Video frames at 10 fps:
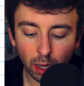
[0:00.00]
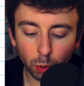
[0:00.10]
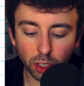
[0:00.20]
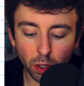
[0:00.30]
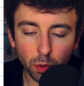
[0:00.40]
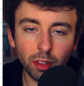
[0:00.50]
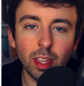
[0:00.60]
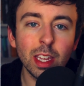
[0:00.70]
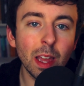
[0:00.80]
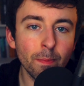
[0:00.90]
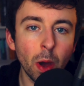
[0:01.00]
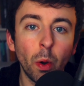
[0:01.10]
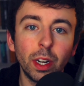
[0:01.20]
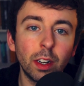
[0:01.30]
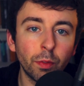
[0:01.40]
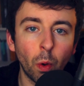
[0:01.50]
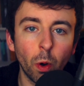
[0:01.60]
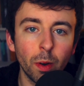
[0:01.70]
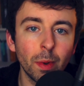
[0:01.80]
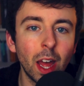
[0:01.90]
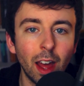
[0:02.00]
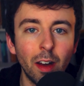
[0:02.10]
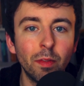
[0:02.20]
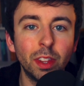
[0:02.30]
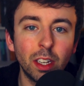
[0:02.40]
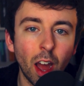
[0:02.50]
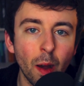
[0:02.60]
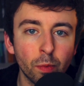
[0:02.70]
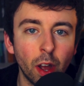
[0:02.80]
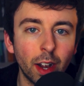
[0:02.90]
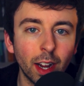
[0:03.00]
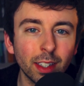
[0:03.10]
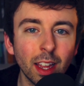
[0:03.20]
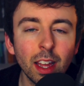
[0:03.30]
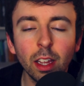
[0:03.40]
we'll use the component form of the dot product.